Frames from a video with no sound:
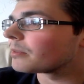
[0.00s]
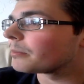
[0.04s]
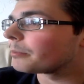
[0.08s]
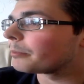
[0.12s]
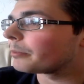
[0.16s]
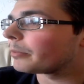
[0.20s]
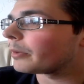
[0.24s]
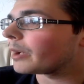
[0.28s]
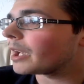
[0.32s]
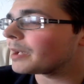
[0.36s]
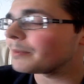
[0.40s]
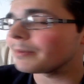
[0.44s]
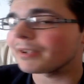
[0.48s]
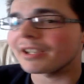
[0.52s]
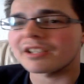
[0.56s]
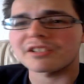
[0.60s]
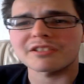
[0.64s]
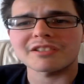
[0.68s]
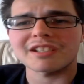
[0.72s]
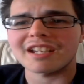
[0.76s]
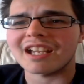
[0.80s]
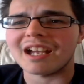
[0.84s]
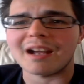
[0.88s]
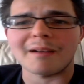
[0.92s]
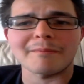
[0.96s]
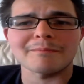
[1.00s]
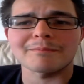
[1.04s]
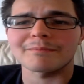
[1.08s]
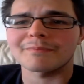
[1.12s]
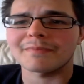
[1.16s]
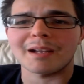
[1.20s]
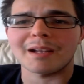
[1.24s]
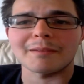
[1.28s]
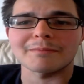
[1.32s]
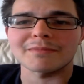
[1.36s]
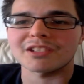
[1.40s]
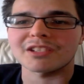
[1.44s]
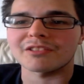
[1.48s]
But anyway guys, yeah,
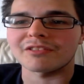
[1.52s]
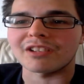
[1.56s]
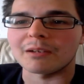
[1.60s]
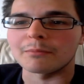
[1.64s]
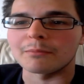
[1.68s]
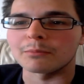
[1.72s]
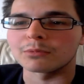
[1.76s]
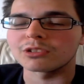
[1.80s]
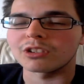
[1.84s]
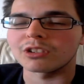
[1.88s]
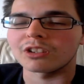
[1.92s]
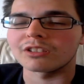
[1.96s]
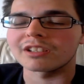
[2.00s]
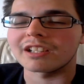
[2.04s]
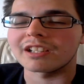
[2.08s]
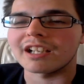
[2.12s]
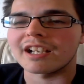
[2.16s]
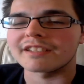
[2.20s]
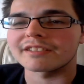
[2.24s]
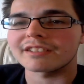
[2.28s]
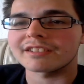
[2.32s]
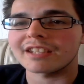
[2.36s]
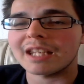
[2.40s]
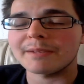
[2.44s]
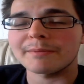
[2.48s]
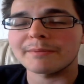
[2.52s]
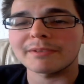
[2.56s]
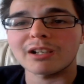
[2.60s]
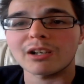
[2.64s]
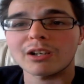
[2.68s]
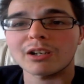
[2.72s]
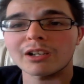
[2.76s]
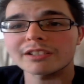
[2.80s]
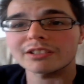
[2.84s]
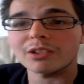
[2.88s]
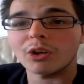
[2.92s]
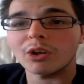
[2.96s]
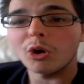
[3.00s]
I'm just rambling on guys. Anyway
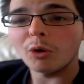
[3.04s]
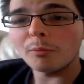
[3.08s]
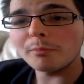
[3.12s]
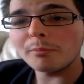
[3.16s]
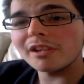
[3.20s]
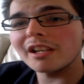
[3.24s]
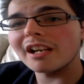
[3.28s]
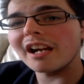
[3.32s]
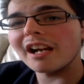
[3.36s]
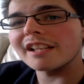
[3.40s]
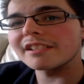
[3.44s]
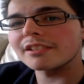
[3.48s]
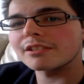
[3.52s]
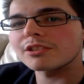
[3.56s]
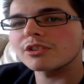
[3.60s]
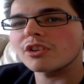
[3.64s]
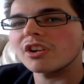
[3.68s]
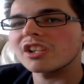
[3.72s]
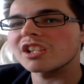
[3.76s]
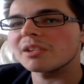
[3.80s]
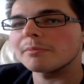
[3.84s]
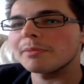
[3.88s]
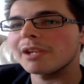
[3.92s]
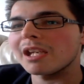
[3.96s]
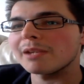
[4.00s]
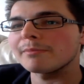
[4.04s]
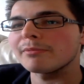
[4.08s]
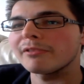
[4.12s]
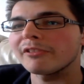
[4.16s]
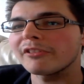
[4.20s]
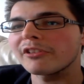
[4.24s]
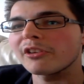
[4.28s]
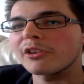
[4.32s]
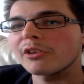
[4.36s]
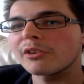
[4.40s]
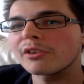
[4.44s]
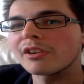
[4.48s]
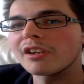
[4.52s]
guys, hope you guys enjoyed the
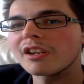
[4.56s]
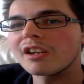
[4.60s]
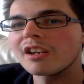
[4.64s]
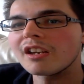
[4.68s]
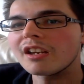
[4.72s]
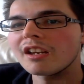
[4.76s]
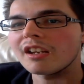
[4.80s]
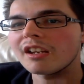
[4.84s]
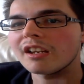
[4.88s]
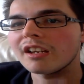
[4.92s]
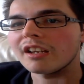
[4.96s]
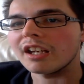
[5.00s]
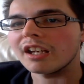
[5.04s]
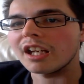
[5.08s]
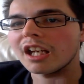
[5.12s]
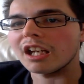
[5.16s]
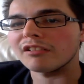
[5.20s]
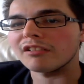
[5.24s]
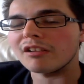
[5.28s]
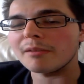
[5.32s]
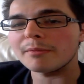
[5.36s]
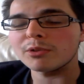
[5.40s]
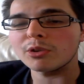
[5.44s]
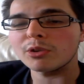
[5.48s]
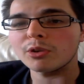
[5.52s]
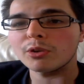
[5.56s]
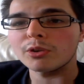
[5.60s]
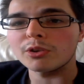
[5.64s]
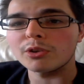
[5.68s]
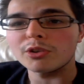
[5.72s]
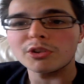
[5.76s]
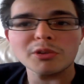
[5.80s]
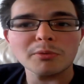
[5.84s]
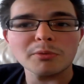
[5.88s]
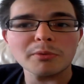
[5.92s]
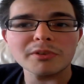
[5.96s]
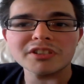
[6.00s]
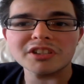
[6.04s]
pay-per-view. Let me know who
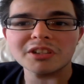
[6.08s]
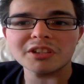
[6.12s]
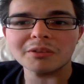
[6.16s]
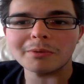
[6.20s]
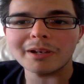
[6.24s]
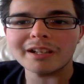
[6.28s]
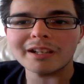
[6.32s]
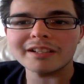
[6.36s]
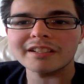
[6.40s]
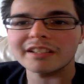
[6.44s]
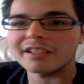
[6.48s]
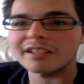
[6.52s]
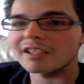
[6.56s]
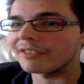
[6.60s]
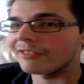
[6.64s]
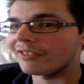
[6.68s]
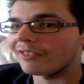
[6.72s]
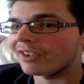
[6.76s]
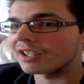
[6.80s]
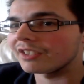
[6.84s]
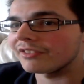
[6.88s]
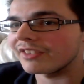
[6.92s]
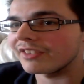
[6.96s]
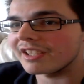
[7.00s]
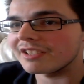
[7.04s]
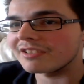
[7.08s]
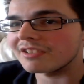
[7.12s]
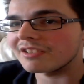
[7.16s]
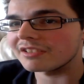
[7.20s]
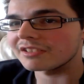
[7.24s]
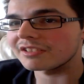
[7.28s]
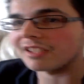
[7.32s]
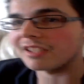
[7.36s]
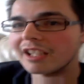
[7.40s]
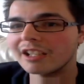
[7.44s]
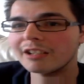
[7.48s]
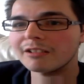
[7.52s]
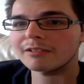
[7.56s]
you want to win. Are you a fan of AJ
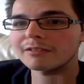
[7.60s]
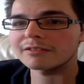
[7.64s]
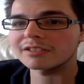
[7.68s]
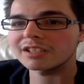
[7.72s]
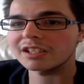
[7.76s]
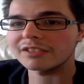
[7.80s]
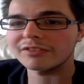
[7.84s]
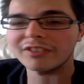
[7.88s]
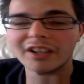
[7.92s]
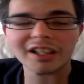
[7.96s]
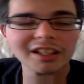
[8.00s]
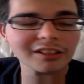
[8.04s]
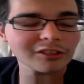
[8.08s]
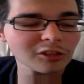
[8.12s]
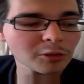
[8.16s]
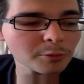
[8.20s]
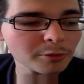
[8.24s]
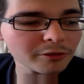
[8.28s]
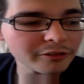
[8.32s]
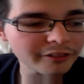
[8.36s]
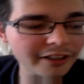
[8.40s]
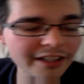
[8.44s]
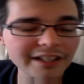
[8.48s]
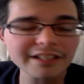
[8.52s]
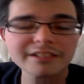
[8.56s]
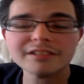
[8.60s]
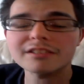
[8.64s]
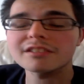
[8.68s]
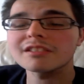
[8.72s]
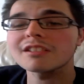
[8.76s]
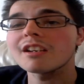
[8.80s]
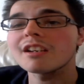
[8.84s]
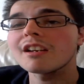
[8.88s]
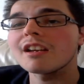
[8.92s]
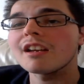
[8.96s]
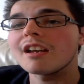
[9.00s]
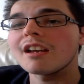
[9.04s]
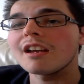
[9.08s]
Styles? Are you a fan of Roman Reigns?
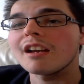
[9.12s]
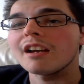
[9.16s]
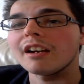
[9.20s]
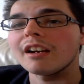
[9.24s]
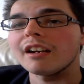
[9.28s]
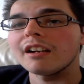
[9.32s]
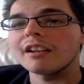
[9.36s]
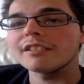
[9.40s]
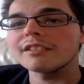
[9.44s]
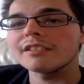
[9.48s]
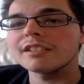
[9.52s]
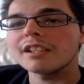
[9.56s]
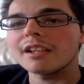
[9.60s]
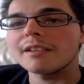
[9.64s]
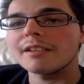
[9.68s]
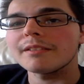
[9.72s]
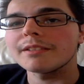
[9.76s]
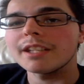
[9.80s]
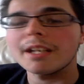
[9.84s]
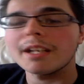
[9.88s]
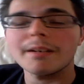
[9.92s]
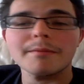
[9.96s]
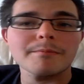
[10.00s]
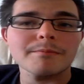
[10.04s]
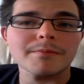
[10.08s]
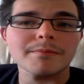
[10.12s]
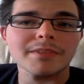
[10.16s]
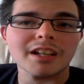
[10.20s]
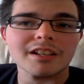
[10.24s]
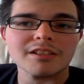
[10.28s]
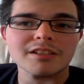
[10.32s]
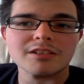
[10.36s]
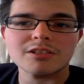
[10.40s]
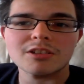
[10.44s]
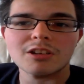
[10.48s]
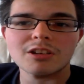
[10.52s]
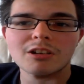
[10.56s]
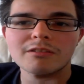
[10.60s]
And yep,
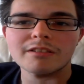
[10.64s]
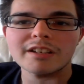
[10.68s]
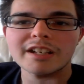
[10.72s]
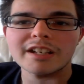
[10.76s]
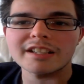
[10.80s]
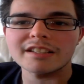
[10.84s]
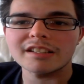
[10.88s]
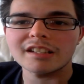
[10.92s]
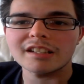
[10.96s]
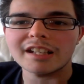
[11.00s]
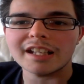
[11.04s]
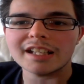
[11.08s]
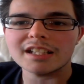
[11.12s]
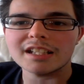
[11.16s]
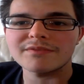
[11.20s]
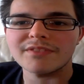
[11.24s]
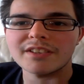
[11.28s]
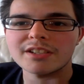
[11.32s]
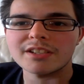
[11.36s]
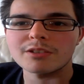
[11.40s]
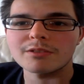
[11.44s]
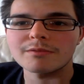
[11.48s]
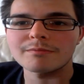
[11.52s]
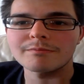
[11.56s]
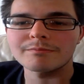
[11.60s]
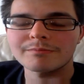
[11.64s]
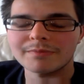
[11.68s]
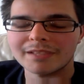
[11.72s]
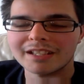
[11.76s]
catch you all in the next video.